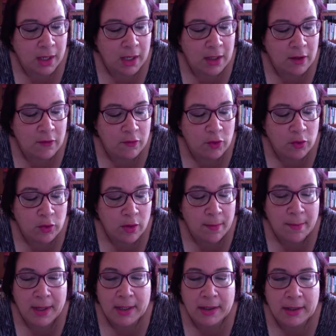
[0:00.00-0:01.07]
And if you
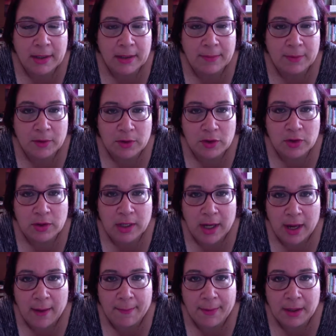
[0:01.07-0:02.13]
don't make that person
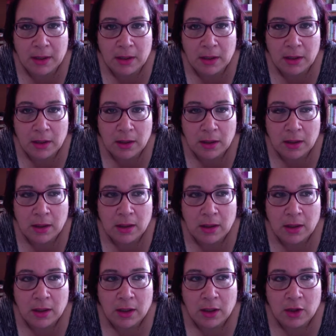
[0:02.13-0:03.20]
happy,
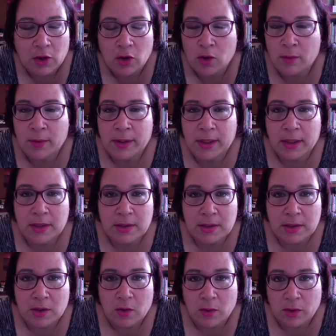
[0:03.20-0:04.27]
nobody else
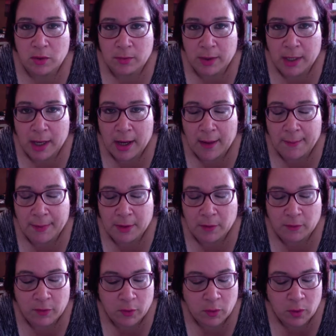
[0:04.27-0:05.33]
is going to be
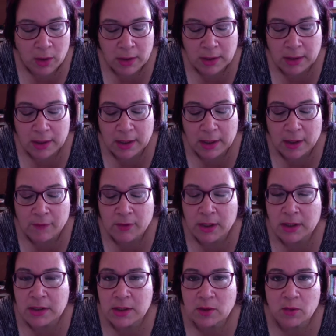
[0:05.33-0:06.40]
happy. For one thing, if
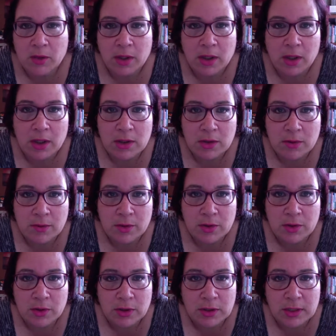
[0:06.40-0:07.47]
they deal with
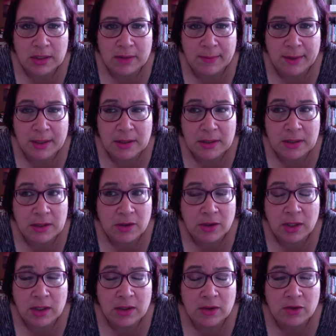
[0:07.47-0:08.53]
customers on a daily basis, they're
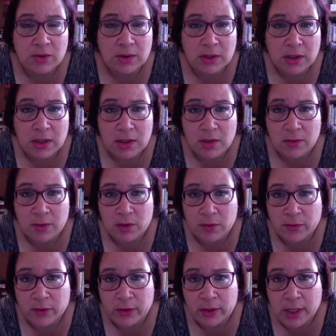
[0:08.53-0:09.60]
not going to treat the customers
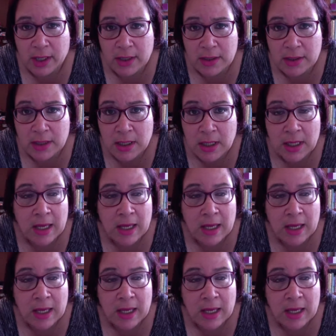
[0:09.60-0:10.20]
very nice.